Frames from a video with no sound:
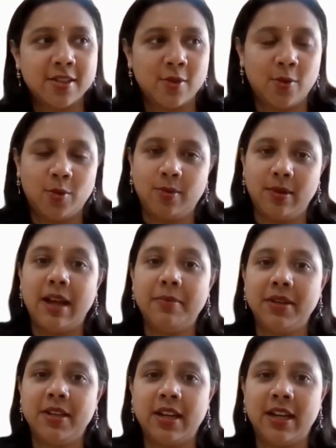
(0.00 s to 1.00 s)
So
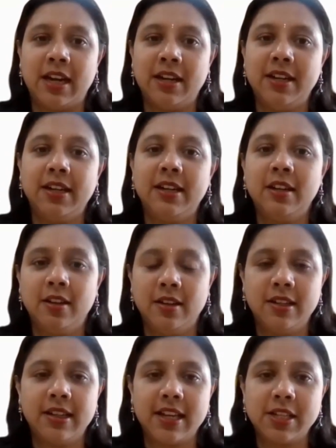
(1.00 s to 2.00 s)
I'm an ardent
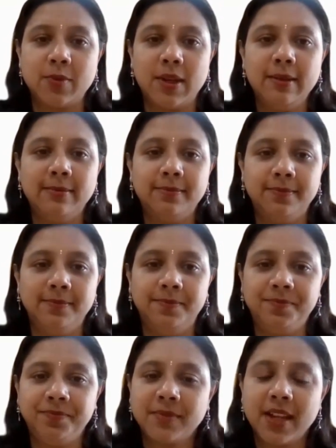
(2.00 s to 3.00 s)
learner as well.
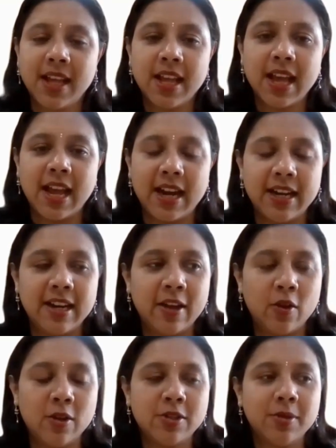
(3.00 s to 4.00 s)
And
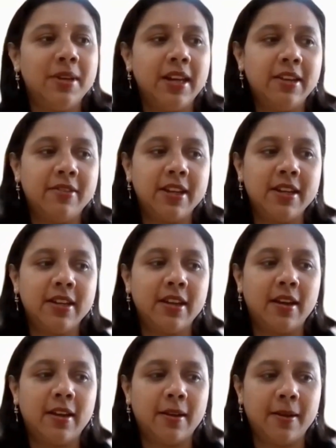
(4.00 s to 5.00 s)
I also believe in
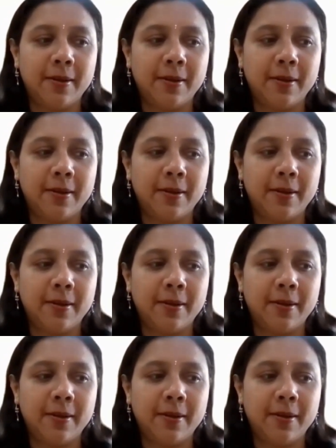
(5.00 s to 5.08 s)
